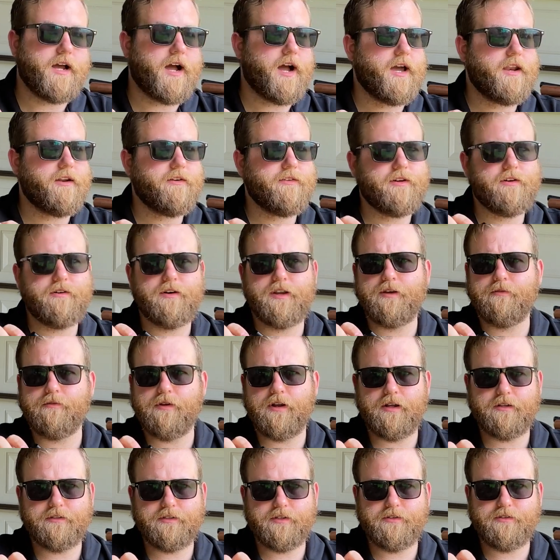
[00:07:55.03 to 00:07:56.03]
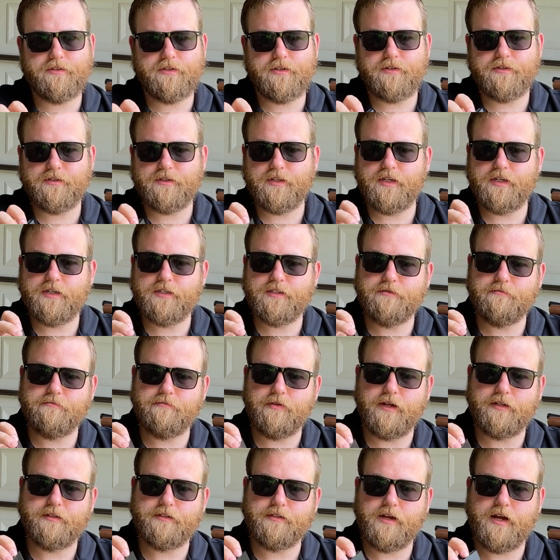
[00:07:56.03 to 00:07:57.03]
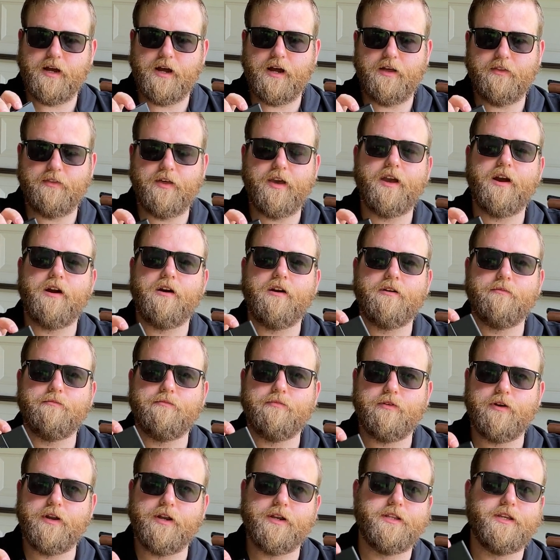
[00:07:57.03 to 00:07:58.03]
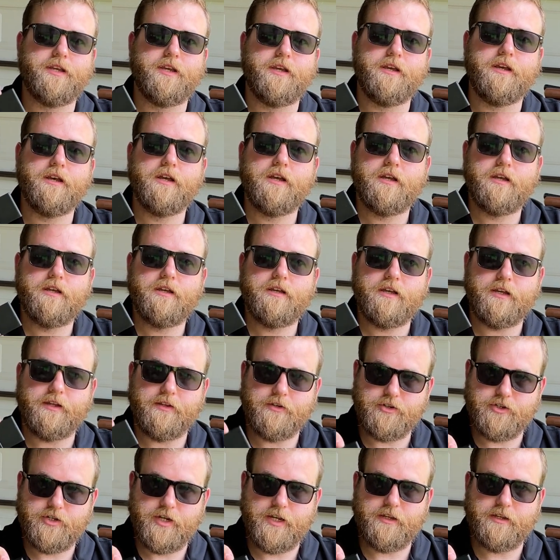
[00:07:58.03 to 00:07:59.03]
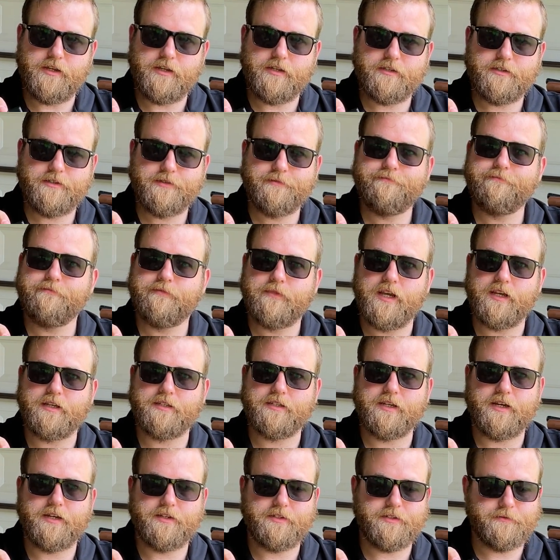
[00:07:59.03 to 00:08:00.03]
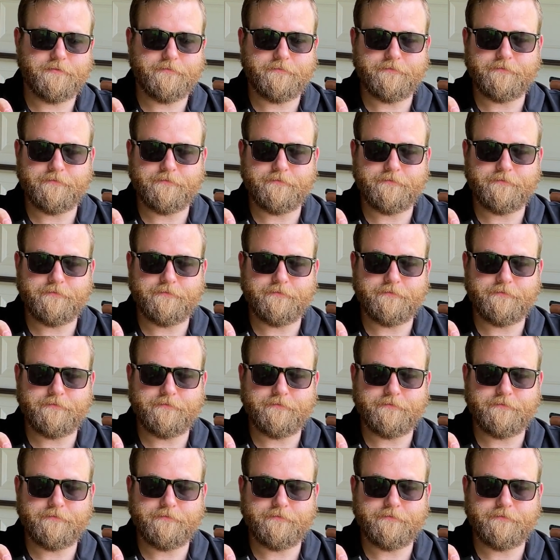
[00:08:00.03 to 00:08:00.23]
I don't know anyone else who's used these, but they are pretty ingenious. Thanks, guys.